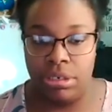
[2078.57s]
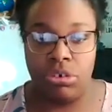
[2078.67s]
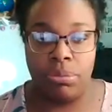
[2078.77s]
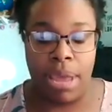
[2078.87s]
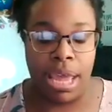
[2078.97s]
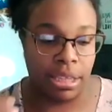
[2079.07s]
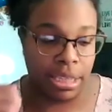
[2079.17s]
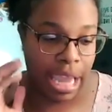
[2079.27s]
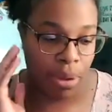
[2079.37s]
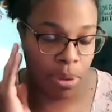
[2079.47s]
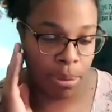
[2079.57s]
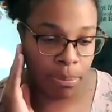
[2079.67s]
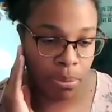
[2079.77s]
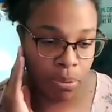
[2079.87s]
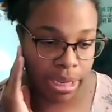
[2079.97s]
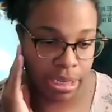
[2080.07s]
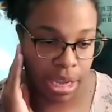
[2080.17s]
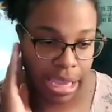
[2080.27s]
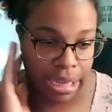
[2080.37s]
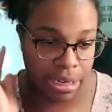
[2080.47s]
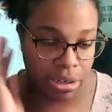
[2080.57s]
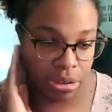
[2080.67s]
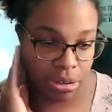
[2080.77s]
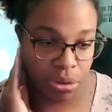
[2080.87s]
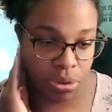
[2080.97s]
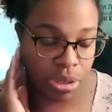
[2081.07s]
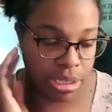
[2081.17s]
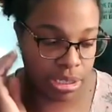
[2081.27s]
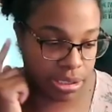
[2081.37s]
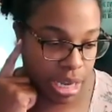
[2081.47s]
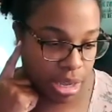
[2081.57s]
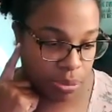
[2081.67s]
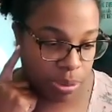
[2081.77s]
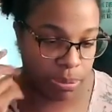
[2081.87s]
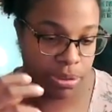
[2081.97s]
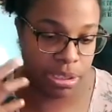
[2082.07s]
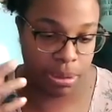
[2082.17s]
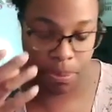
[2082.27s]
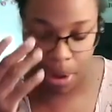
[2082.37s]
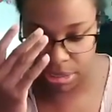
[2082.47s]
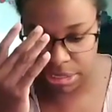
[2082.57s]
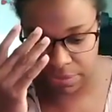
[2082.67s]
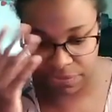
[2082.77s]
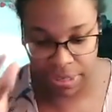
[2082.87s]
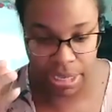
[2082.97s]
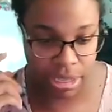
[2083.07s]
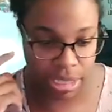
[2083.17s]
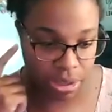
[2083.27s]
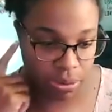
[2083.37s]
Dramatically. At one point, I didn't, you couldn't tell when it was in the process of healing.